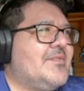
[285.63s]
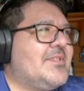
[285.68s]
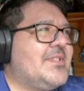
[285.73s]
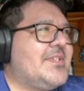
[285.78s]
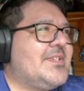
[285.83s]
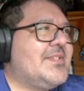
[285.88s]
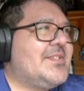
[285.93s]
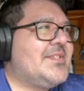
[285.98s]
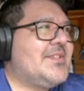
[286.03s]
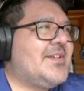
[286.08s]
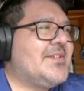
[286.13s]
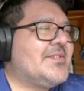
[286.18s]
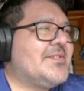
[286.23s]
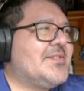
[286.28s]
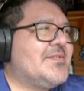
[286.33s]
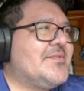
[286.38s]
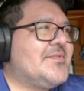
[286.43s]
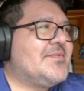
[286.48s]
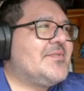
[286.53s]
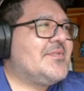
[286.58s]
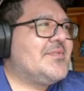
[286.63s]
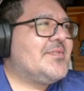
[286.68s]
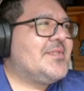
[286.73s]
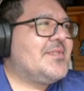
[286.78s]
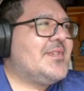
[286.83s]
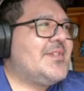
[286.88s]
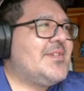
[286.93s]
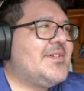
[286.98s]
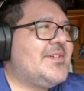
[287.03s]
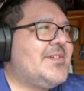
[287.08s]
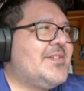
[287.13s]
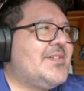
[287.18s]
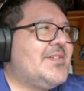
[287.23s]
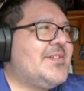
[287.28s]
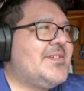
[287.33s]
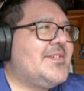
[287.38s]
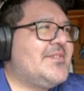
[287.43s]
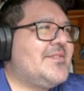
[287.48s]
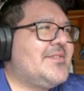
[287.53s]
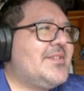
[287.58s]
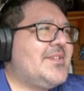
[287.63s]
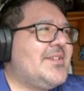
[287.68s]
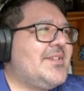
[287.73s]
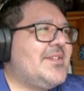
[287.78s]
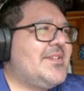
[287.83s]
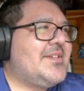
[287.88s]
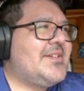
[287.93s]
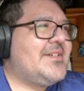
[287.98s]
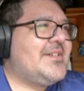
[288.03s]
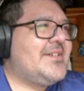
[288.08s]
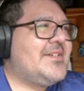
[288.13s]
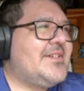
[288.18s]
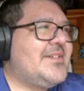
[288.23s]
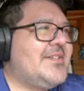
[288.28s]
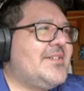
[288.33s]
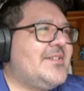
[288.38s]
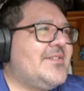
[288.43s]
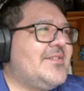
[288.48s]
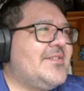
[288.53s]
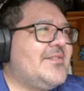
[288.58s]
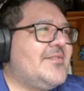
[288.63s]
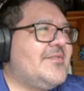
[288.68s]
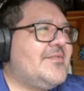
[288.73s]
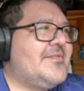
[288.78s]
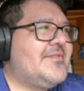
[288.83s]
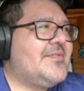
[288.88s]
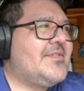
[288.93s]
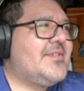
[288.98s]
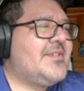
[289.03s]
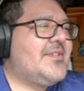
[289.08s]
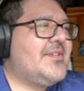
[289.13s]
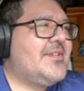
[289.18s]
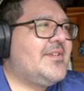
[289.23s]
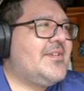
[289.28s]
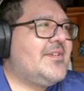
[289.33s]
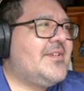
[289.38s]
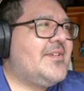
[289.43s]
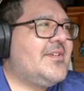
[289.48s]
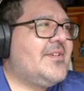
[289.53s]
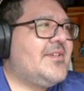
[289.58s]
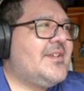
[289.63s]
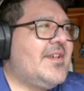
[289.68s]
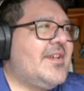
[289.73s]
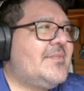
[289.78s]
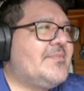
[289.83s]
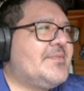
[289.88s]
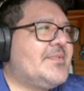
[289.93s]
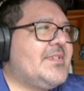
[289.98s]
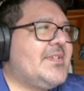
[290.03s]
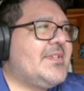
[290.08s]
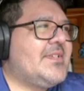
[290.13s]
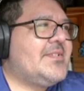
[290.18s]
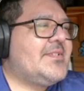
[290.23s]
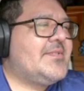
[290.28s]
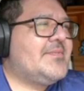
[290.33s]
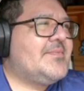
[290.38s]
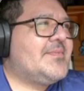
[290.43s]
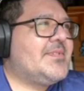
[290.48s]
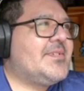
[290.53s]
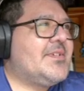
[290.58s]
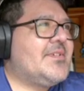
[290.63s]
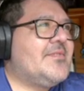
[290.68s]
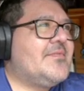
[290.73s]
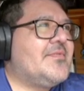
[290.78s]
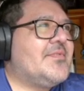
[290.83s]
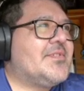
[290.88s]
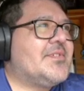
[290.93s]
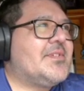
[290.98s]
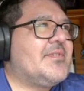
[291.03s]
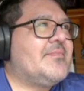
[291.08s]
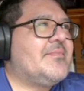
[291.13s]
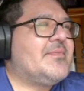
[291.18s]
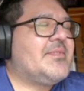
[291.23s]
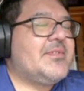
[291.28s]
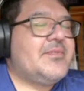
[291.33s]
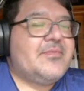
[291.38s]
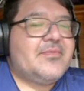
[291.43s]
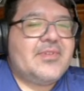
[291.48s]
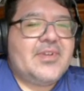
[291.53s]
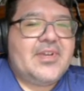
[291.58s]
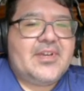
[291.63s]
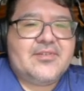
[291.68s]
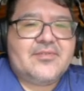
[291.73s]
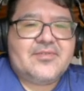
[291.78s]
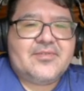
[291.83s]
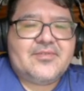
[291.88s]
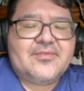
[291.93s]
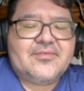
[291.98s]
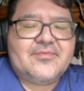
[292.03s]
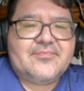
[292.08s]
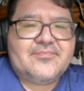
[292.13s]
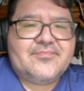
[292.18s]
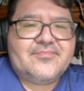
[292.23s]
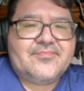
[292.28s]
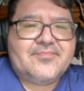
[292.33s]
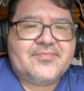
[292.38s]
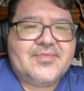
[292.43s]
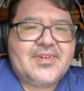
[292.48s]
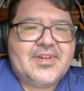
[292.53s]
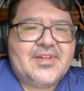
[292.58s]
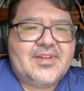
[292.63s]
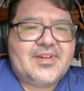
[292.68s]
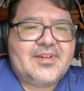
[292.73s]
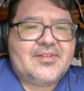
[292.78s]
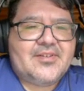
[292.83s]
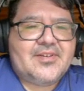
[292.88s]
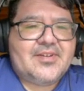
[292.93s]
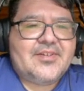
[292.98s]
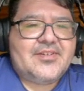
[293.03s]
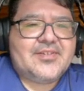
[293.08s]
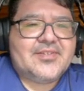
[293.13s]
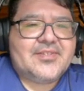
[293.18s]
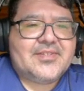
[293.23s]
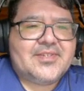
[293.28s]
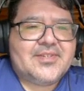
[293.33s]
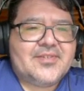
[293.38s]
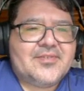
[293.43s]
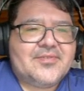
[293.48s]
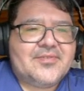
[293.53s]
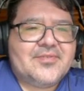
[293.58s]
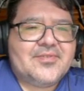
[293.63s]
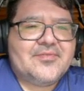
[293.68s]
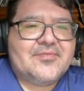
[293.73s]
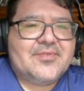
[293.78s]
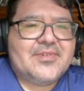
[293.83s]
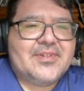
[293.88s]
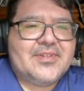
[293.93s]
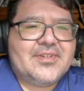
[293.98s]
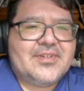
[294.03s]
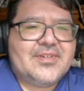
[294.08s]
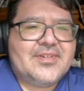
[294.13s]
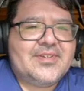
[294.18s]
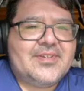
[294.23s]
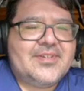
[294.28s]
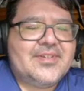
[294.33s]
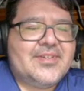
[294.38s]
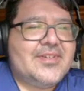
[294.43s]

with these lawsuits uh, until he, uh, you know, Epstein's himself or something. I don't know. I, I honestly don't know what uh,